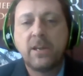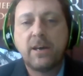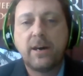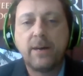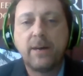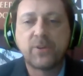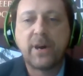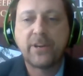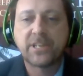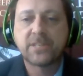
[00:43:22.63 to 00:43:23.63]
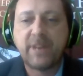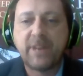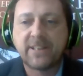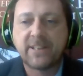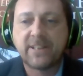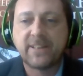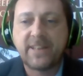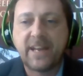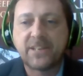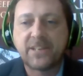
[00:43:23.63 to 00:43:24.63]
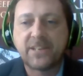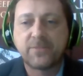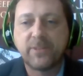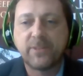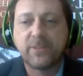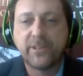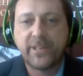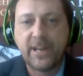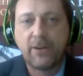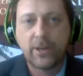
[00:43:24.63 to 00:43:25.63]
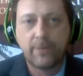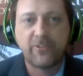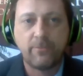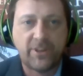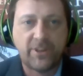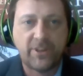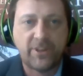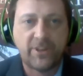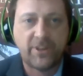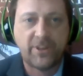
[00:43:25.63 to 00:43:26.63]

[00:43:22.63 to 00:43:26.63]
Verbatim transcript: Um, so I would expect that that's really an outcome from their work.